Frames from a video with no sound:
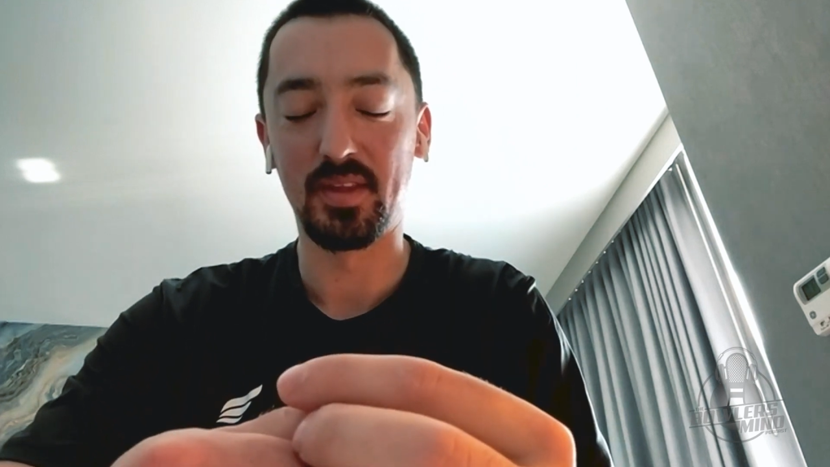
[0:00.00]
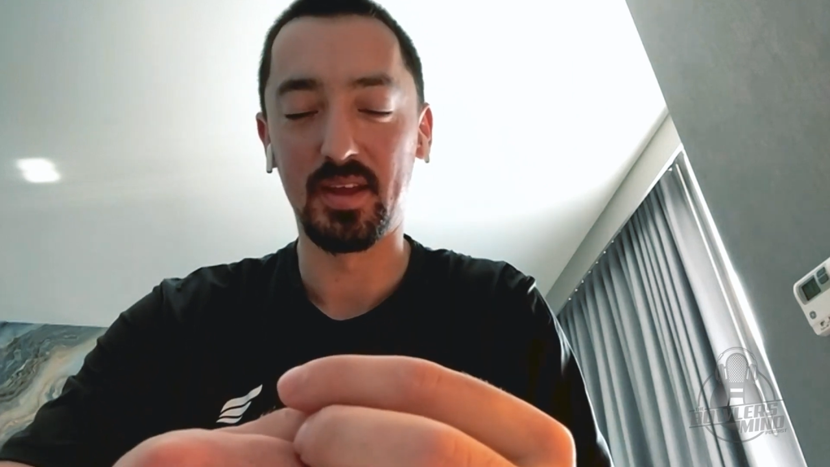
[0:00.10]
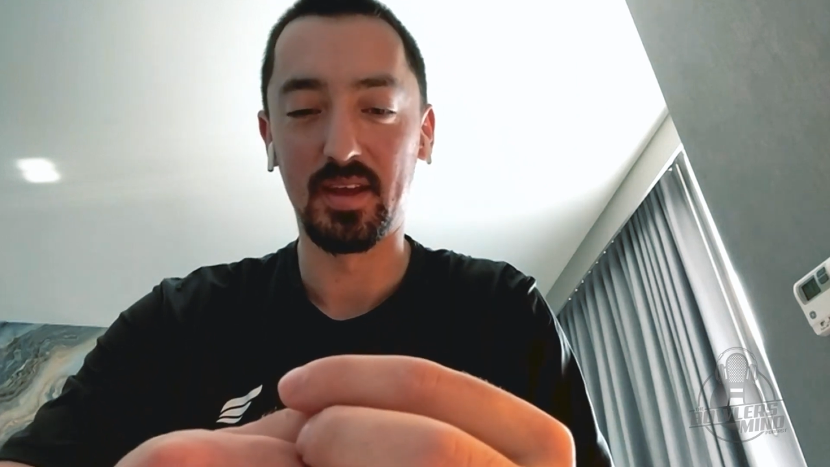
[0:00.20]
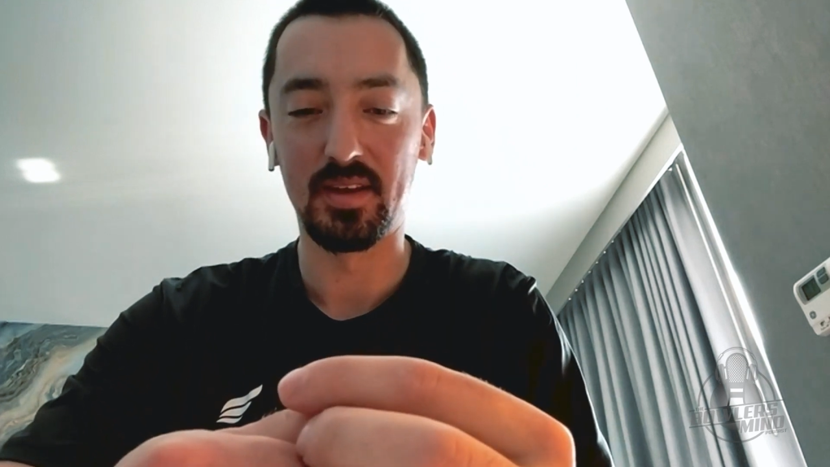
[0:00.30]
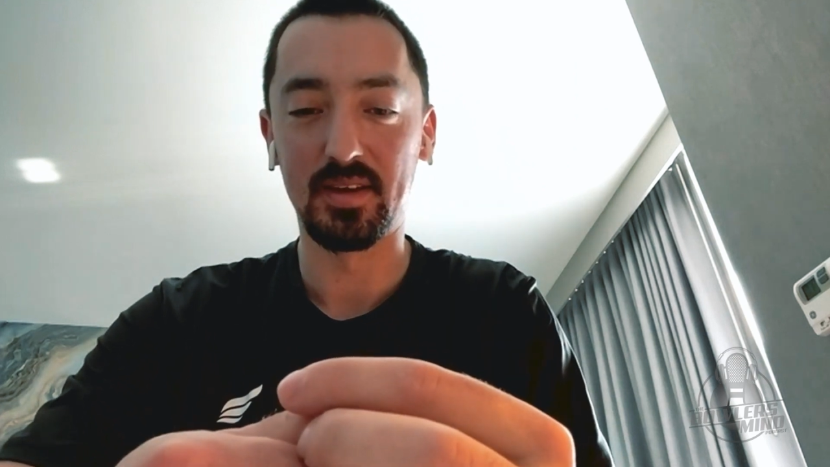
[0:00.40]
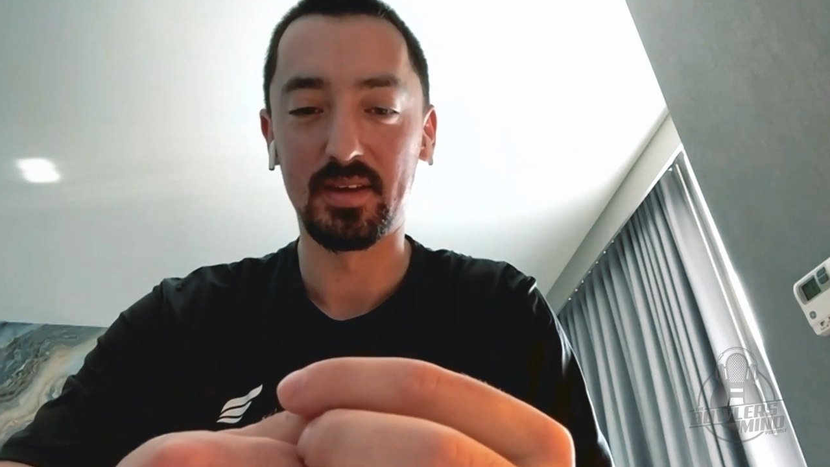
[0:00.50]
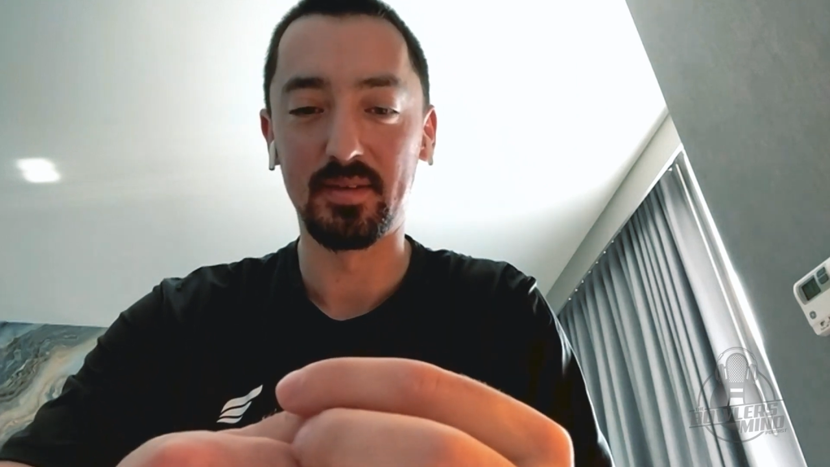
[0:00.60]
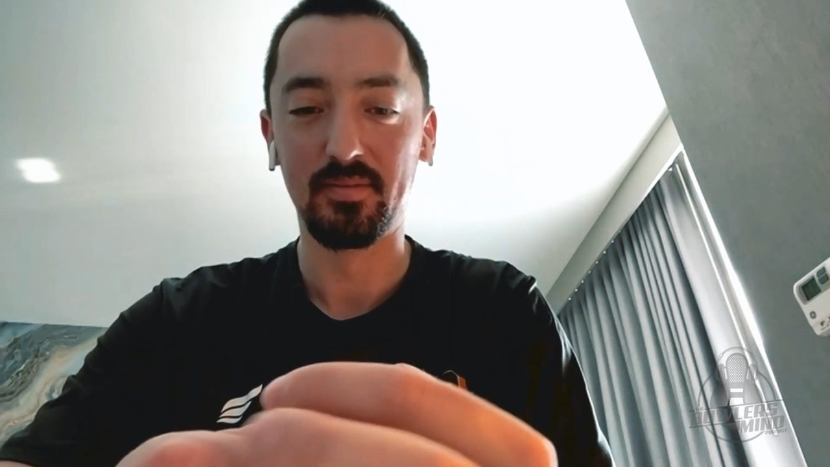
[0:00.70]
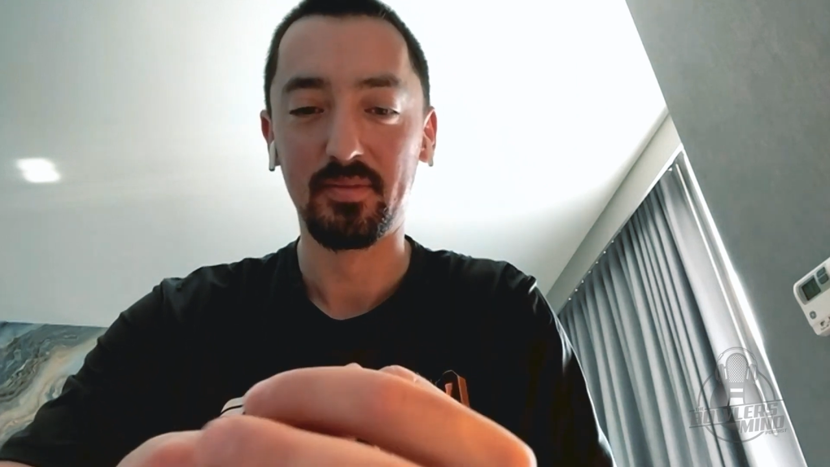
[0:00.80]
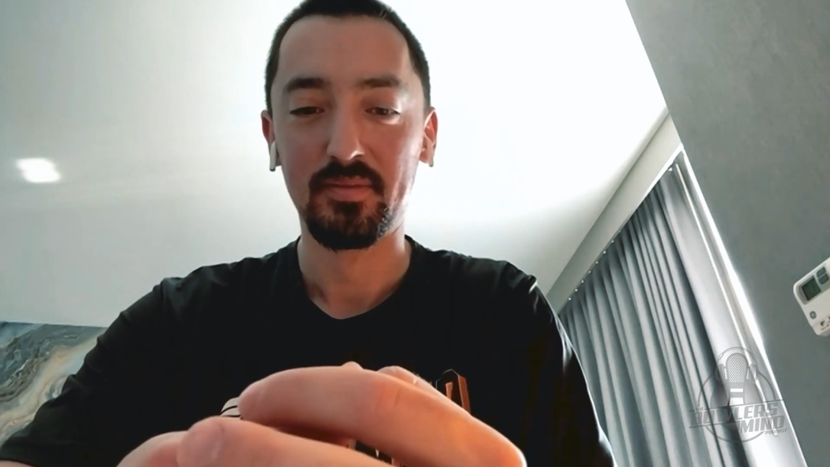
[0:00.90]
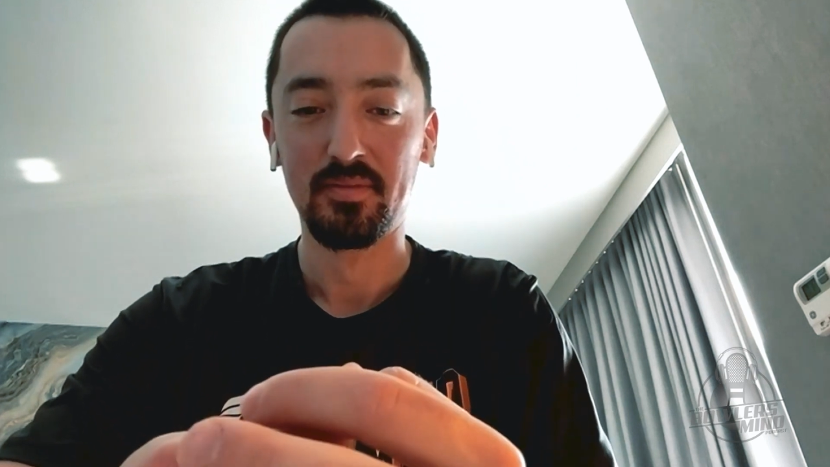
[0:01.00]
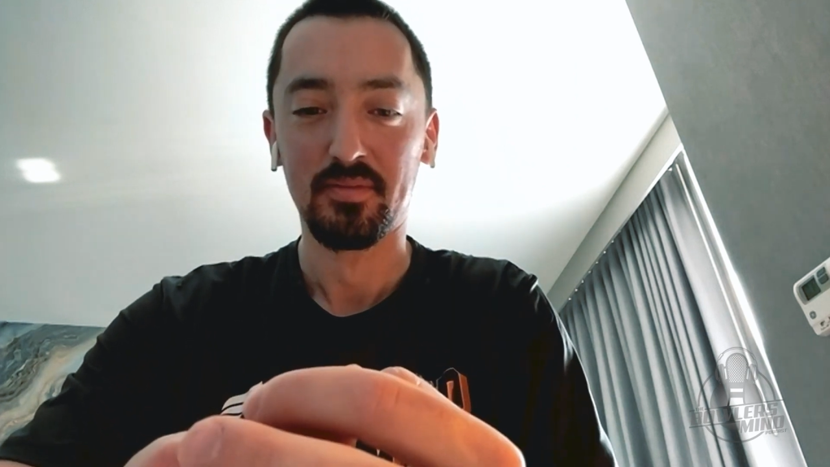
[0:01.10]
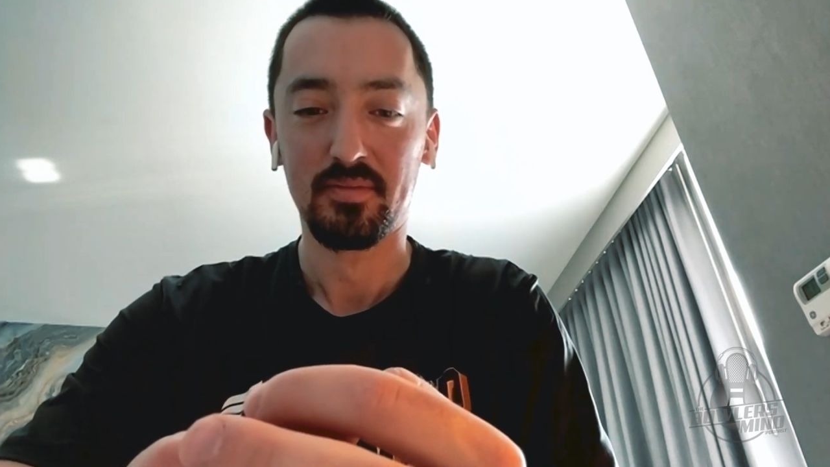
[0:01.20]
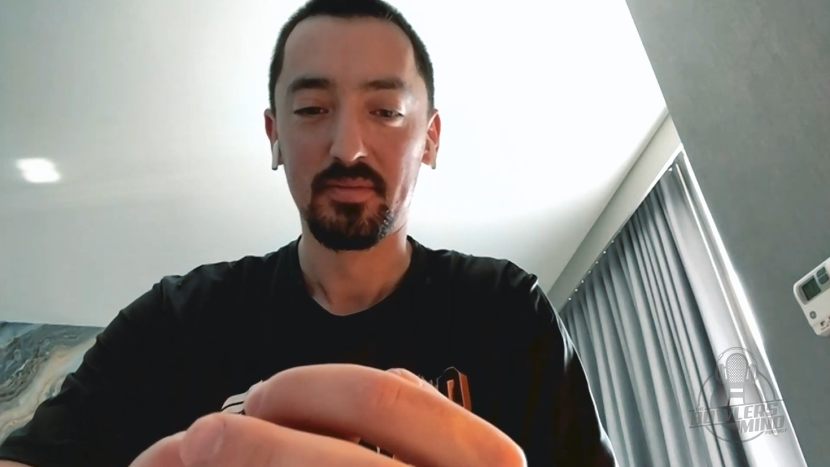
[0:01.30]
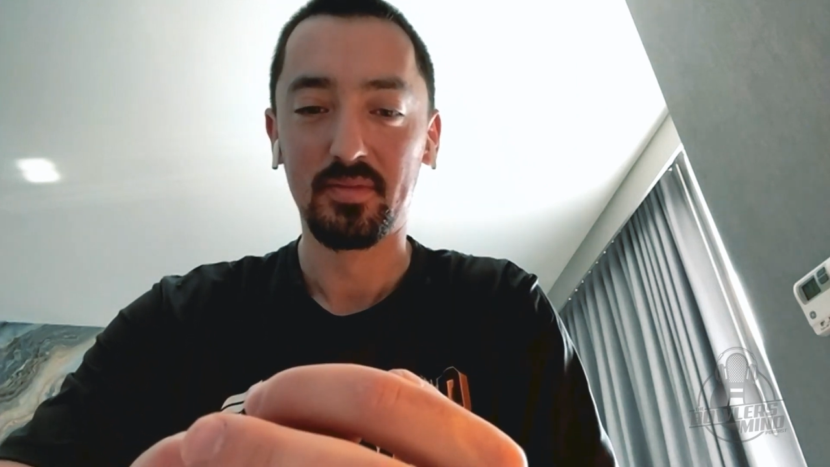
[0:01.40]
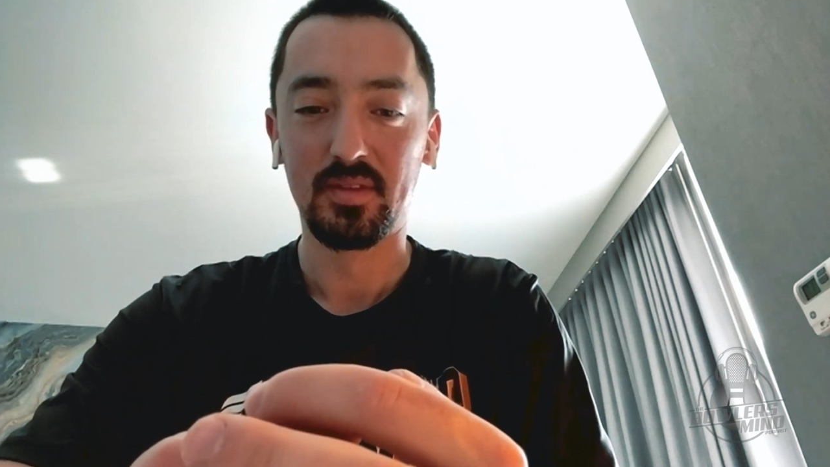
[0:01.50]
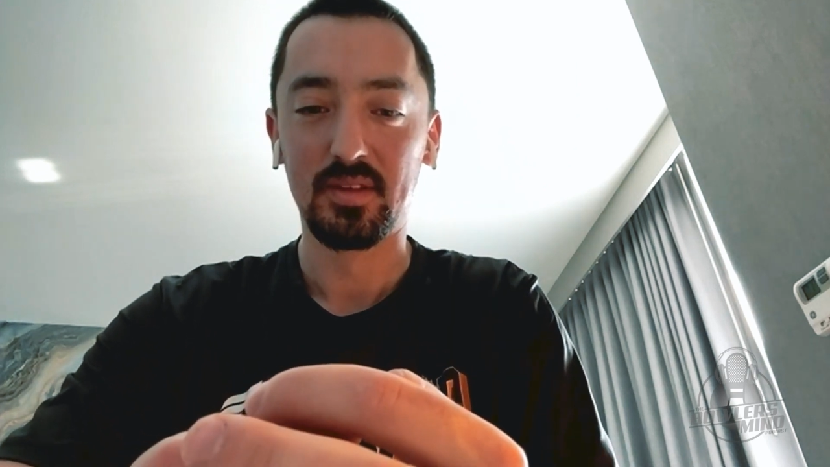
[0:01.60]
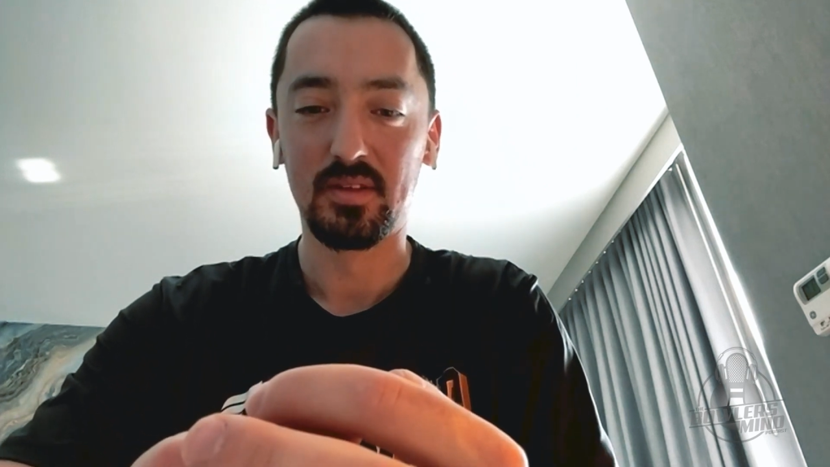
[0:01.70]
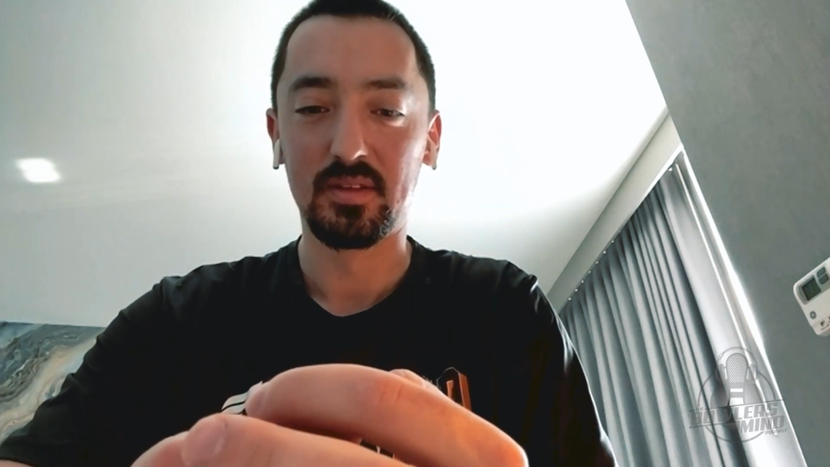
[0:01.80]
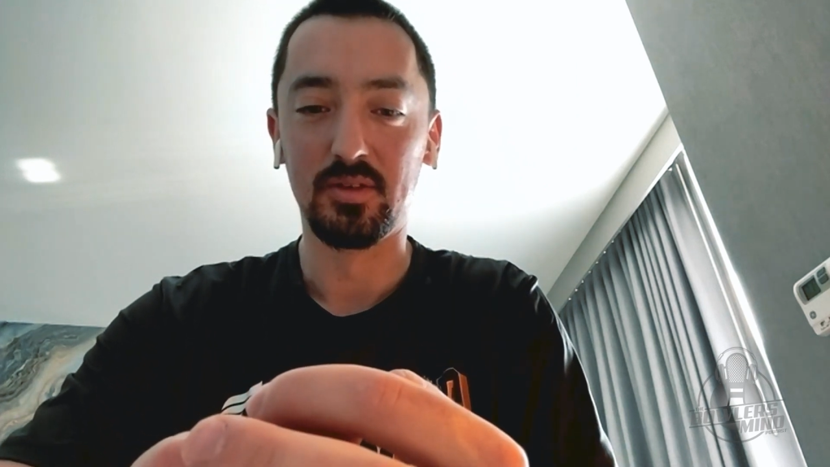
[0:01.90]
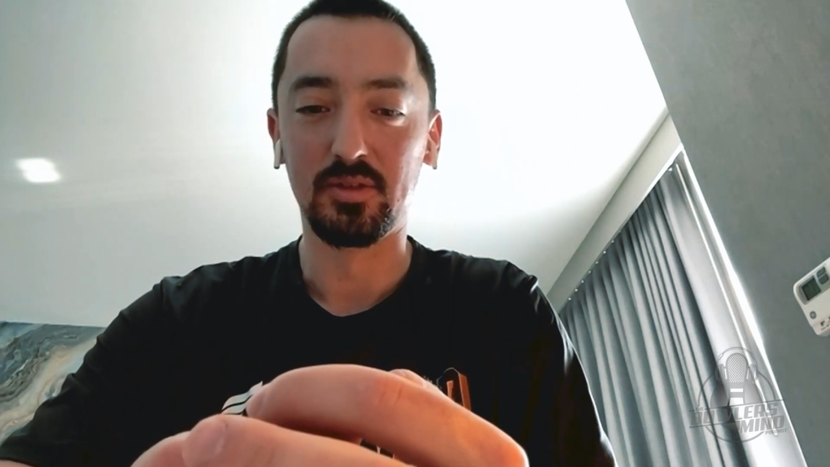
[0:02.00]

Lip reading: and it